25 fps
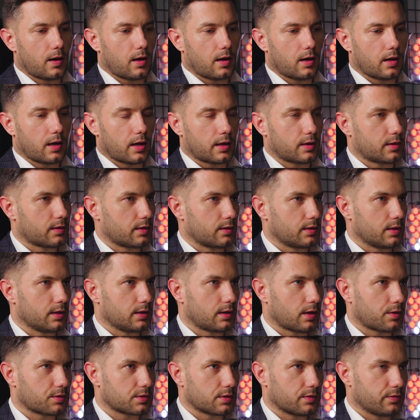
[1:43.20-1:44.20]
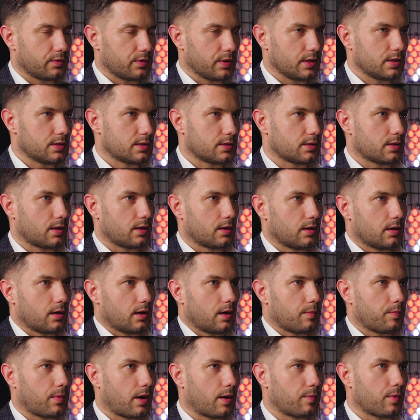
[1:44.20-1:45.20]
like 30,000 feet
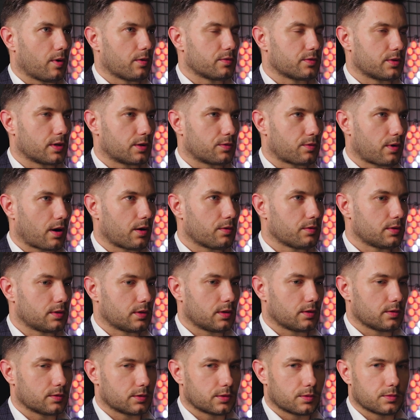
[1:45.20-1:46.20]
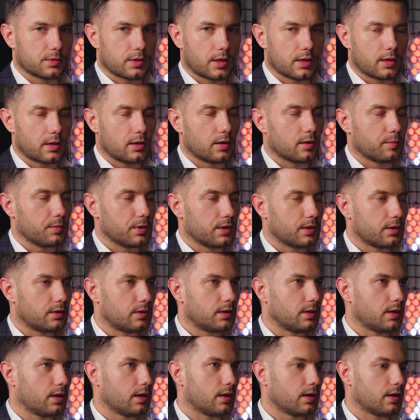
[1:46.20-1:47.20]
above the ground, so 10
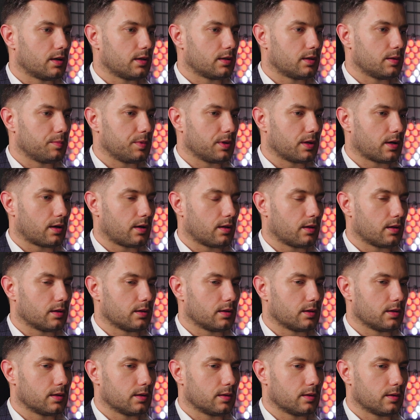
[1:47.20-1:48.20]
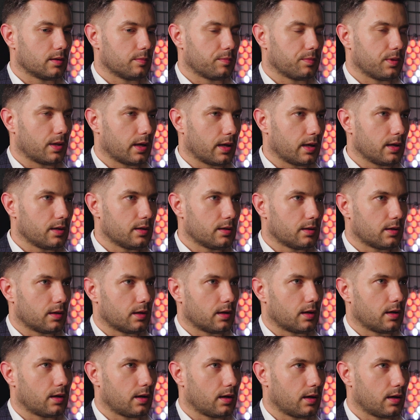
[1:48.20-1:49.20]
kilometer, typically plane
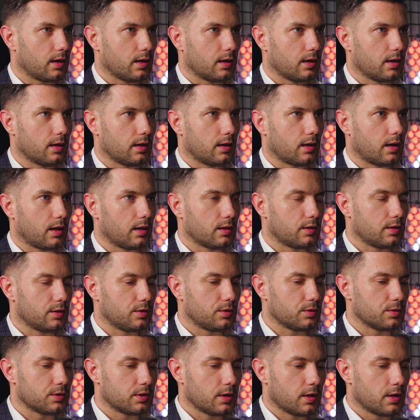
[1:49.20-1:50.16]
altitude,